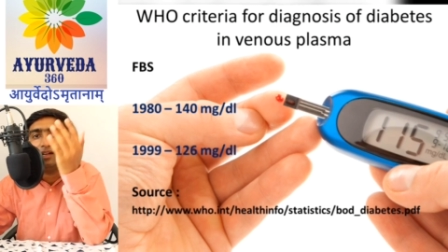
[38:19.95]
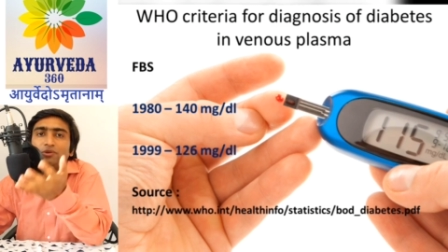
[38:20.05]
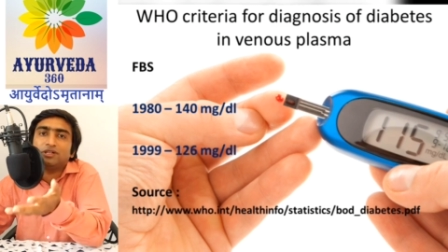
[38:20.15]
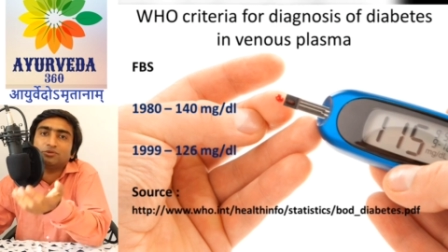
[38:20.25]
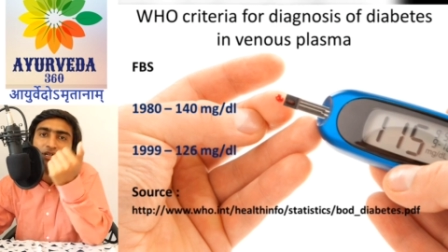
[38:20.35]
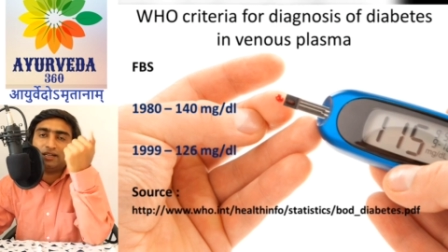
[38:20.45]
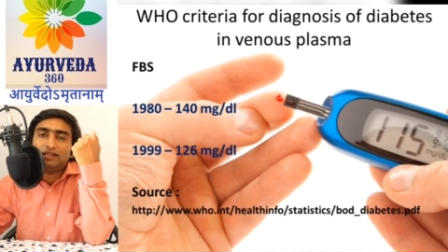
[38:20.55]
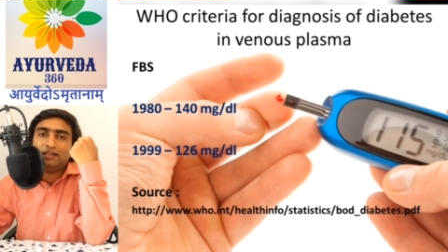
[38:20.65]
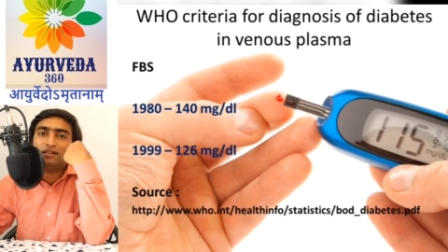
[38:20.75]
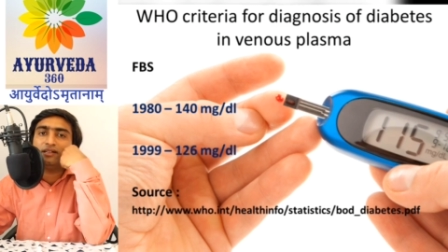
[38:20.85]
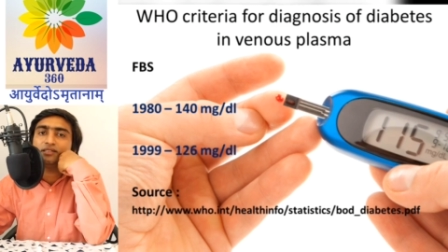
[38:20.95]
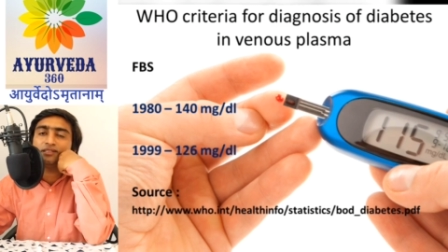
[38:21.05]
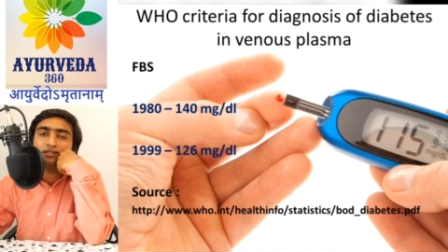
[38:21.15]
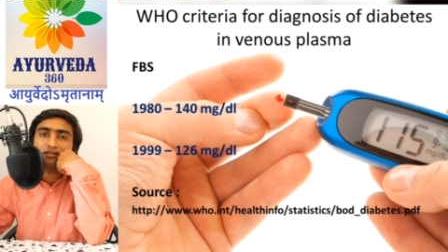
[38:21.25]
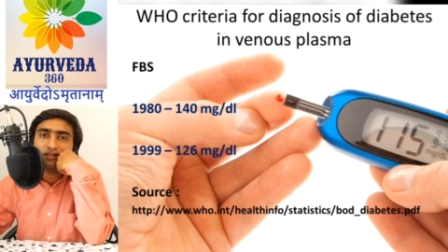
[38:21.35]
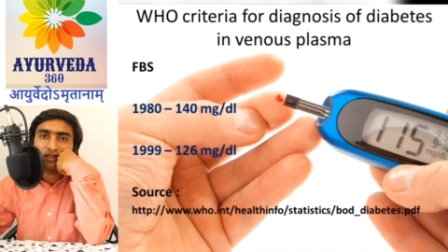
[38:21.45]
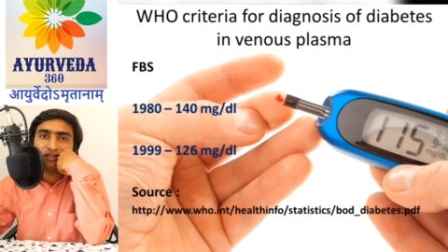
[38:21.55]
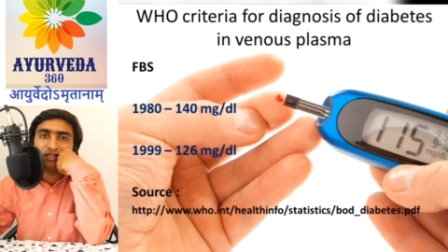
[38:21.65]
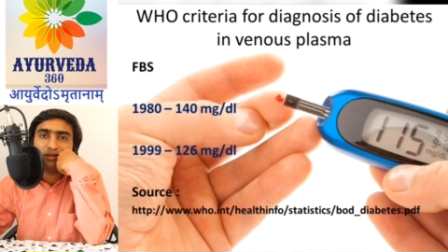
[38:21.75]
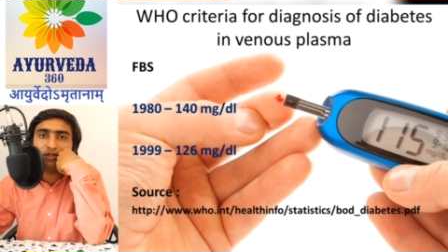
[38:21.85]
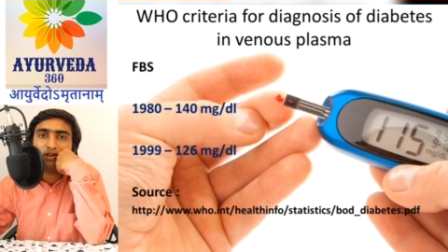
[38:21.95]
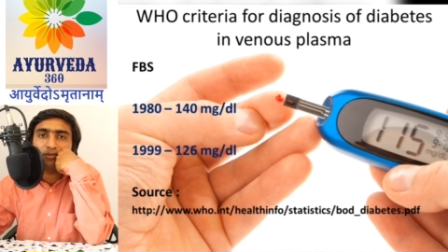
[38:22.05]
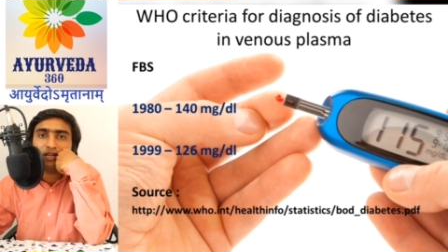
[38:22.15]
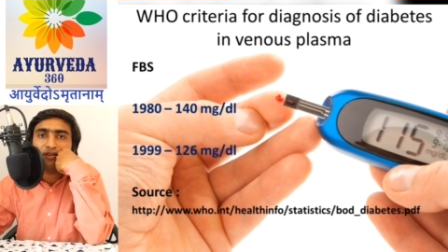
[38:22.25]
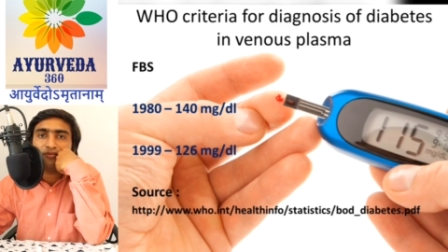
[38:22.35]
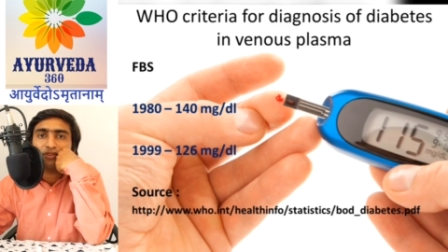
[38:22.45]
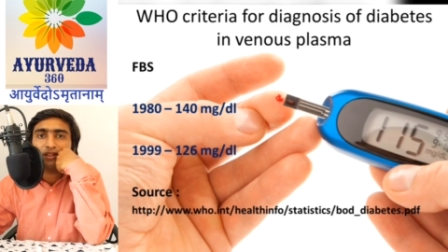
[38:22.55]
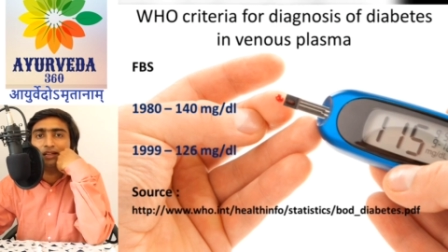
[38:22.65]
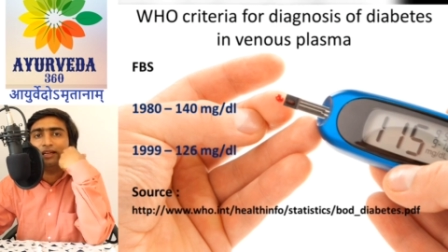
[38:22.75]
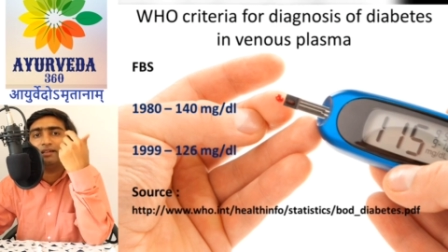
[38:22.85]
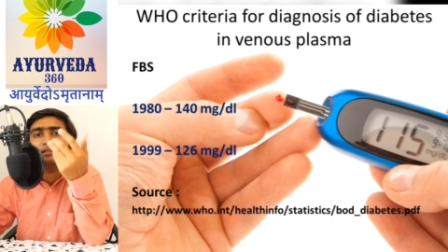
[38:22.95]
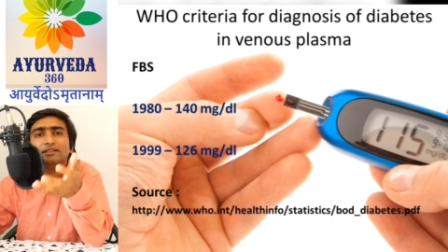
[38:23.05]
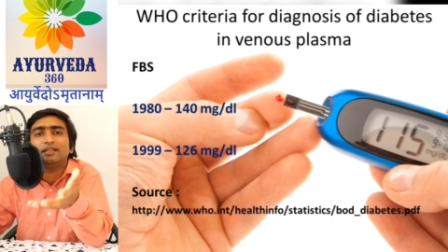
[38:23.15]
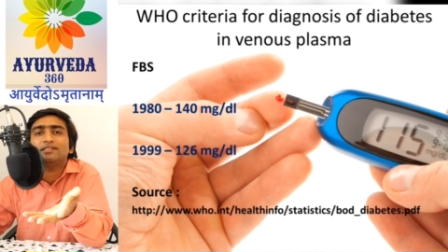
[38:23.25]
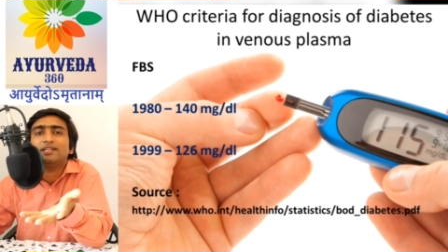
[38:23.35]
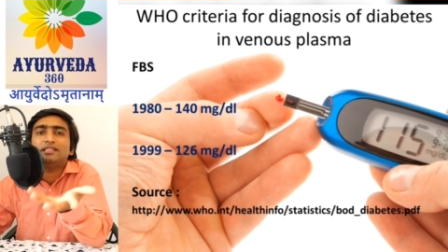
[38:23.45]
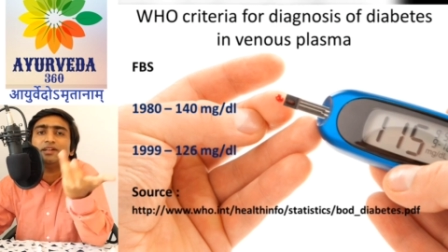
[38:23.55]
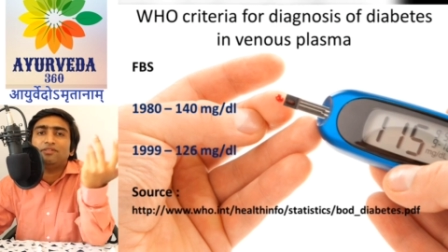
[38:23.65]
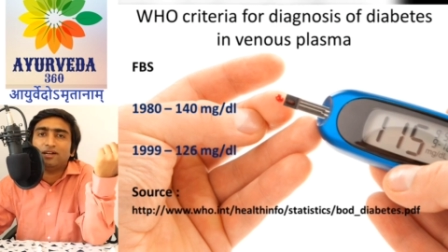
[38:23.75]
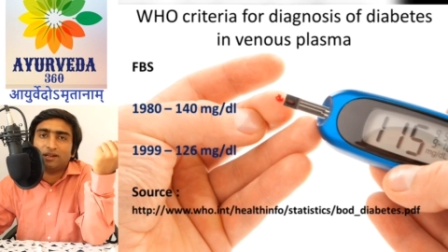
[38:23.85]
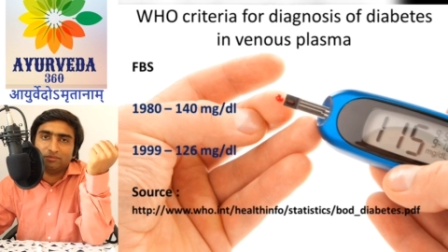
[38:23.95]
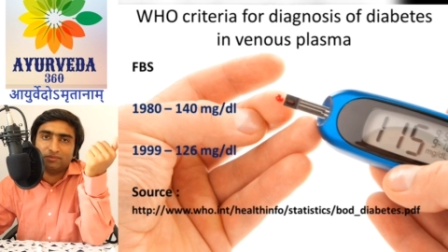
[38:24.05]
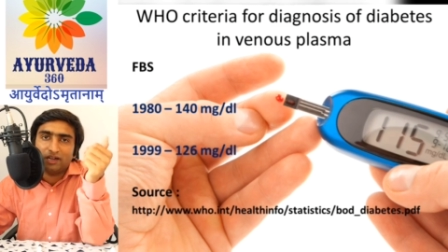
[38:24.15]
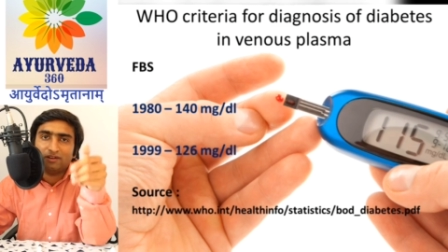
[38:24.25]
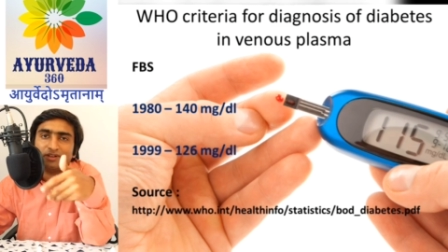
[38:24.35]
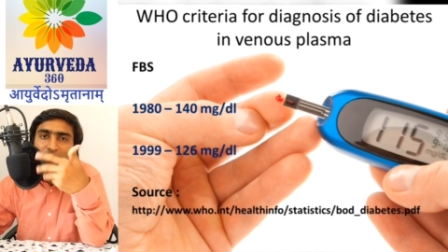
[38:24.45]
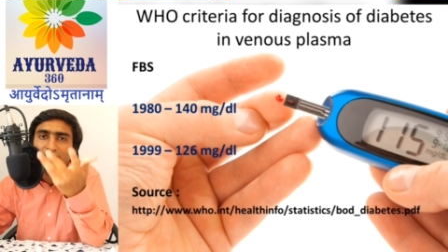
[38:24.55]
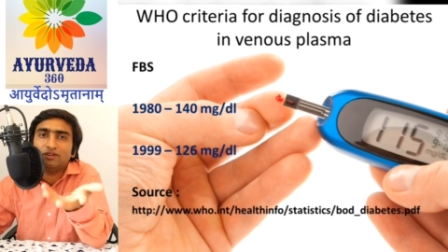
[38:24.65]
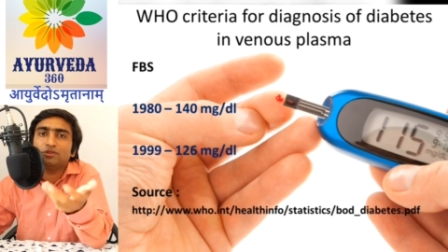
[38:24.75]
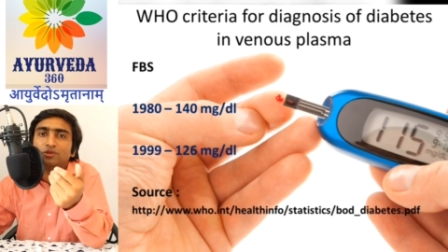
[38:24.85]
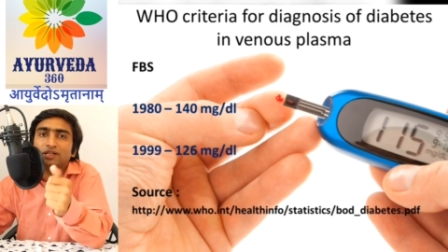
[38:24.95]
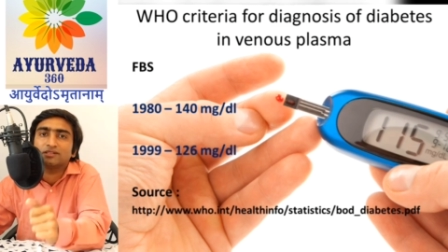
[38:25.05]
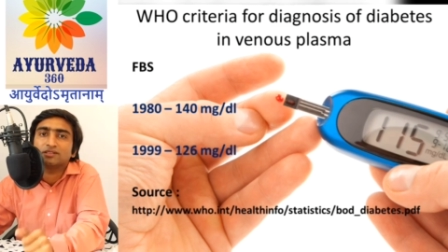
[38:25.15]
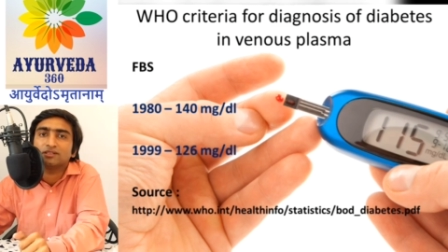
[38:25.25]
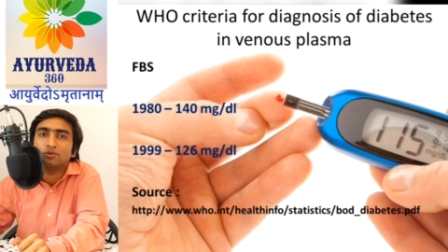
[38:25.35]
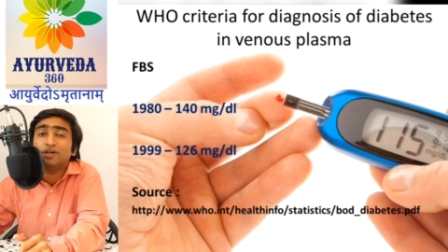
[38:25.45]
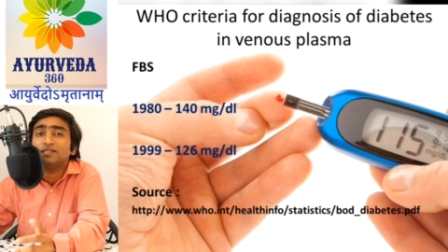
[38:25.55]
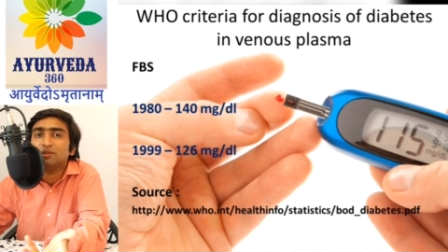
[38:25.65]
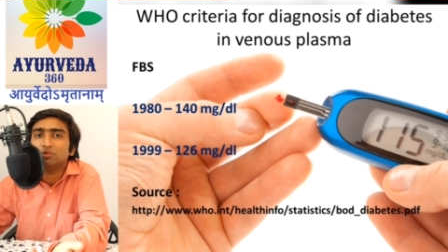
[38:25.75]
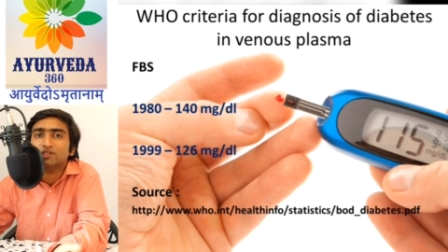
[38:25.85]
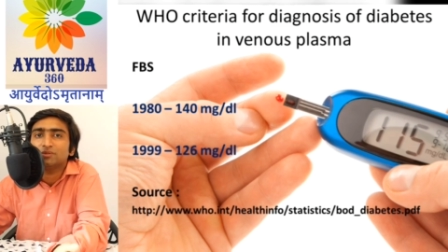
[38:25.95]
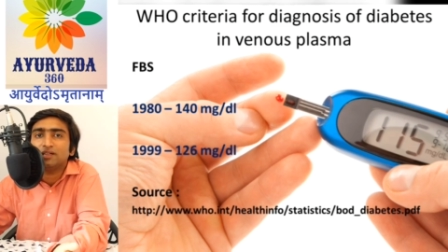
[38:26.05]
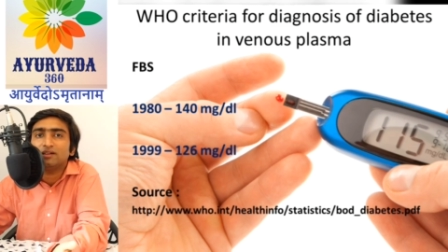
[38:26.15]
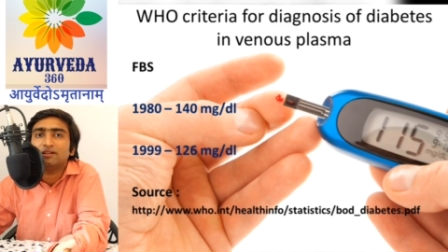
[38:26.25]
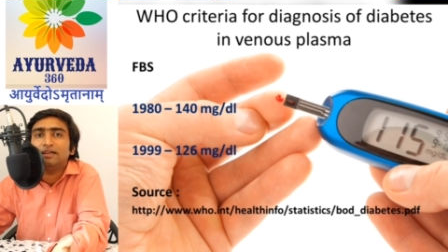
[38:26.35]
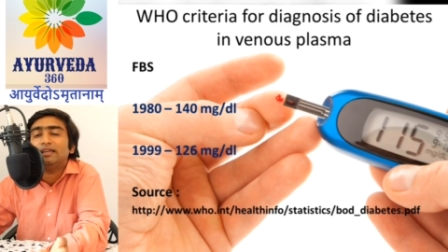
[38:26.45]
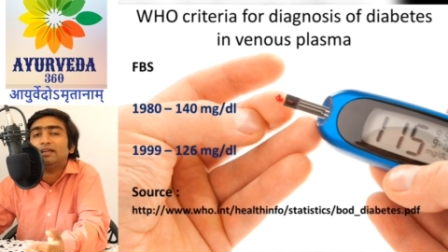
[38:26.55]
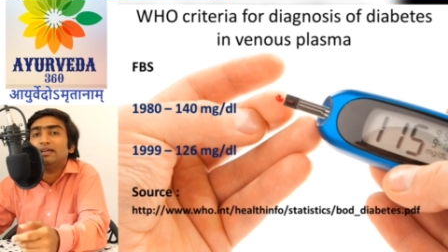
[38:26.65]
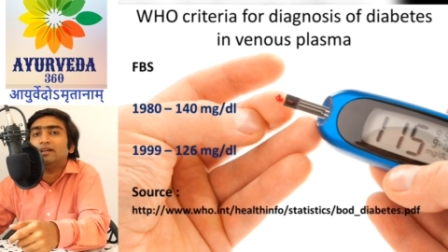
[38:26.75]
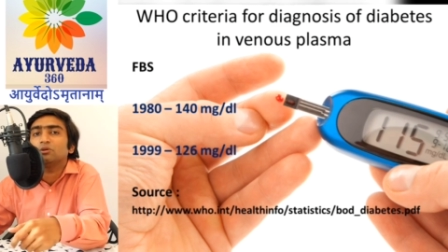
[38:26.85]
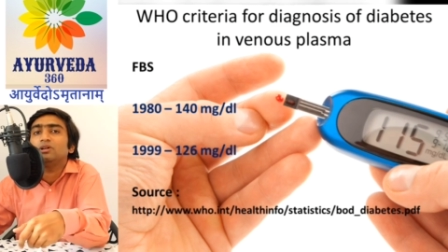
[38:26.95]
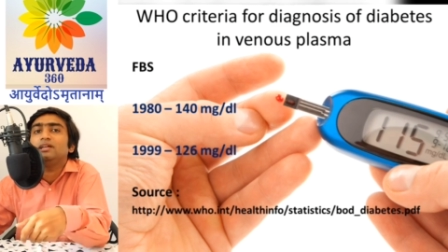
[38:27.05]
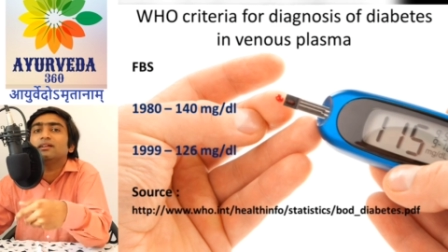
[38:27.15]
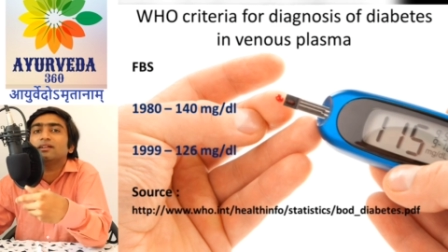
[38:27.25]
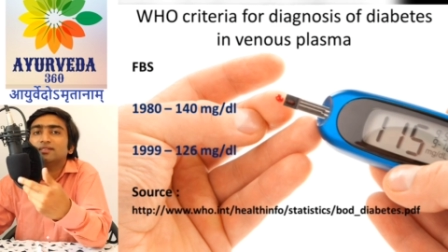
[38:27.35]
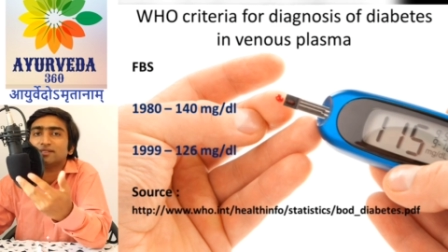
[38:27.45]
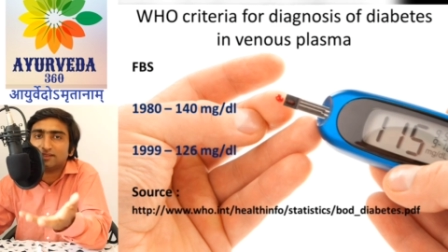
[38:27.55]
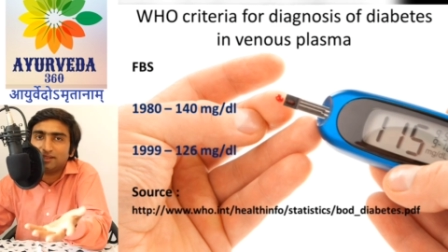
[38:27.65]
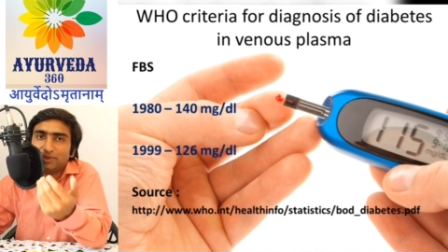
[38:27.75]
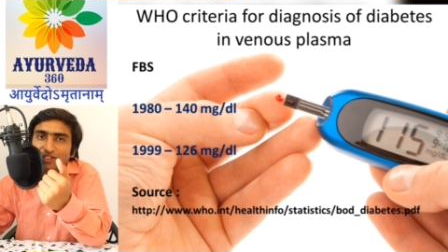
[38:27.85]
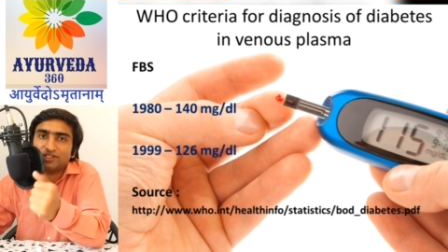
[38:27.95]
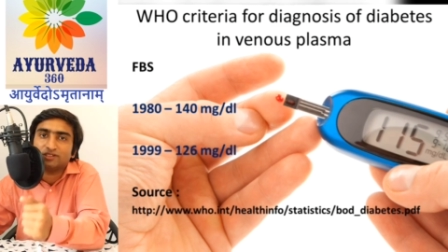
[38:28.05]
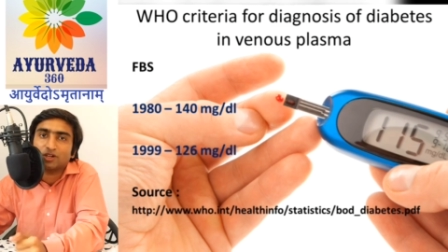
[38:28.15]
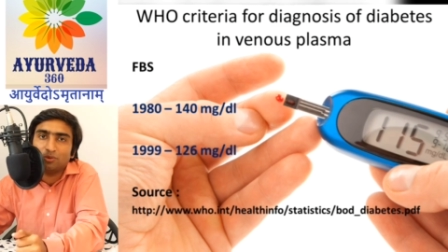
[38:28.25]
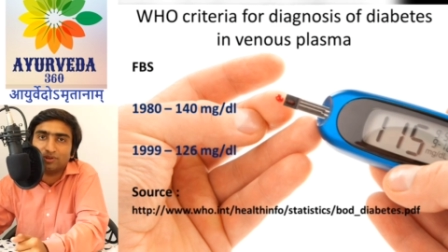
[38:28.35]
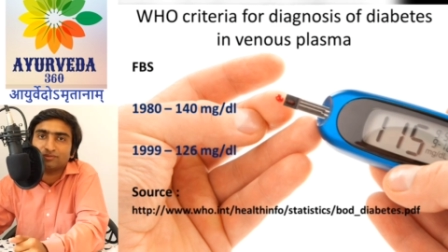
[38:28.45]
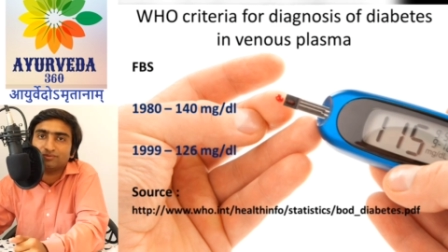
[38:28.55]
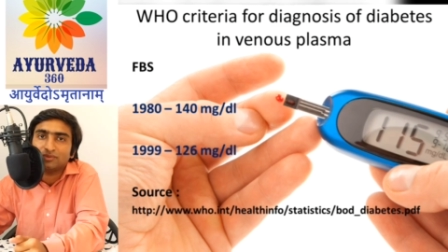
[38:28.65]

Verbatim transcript: Now it is 110, it is considered to be normal like there is change every time after every few years why is it possible it, uh, it only increases the patient's count